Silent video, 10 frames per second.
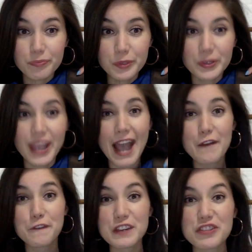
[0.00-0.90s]
Okay,
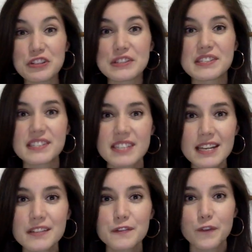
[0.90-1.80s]
Ephesians
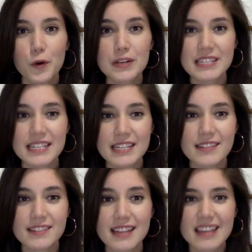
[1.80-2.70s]
6:14
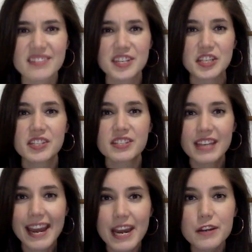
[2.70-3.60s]
says to
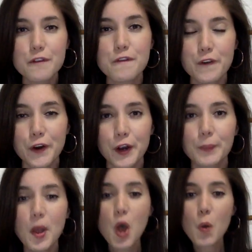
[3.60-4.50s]
stand firm
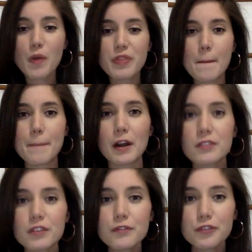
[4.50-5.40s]
with the belt
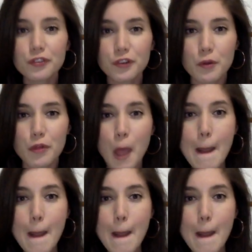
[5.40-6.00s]
of truth